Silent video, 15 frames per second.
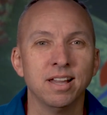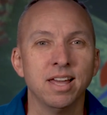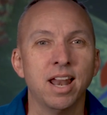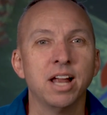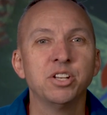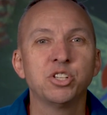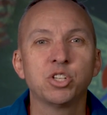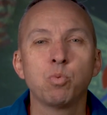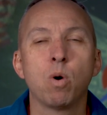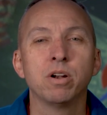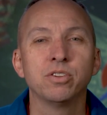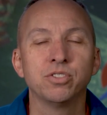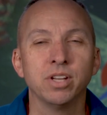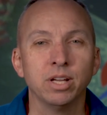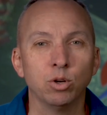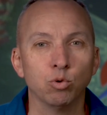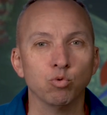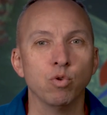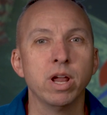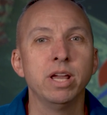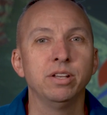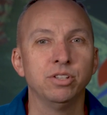and I just wanted to say
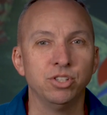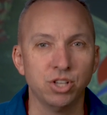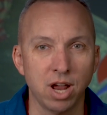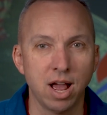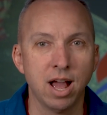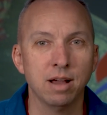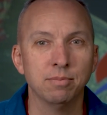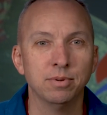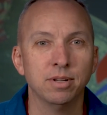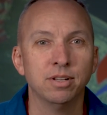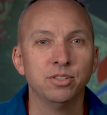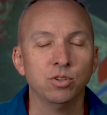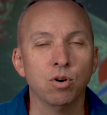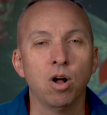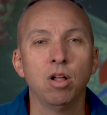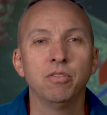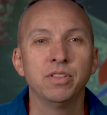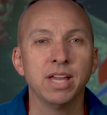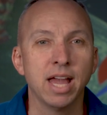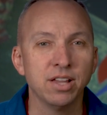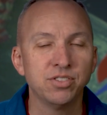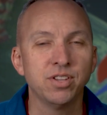great job to all
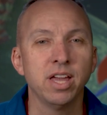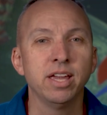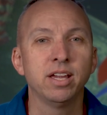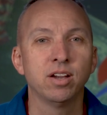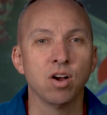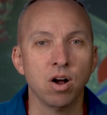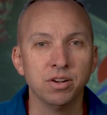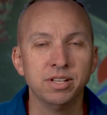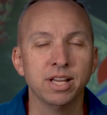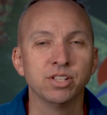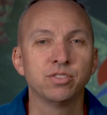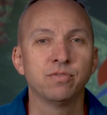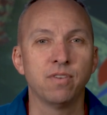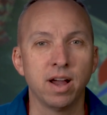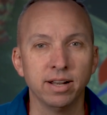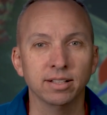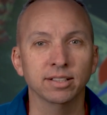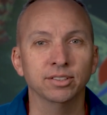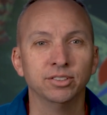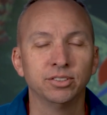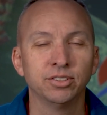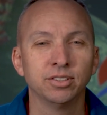the essay contest
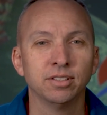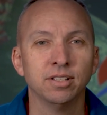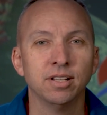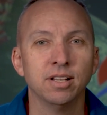finalists.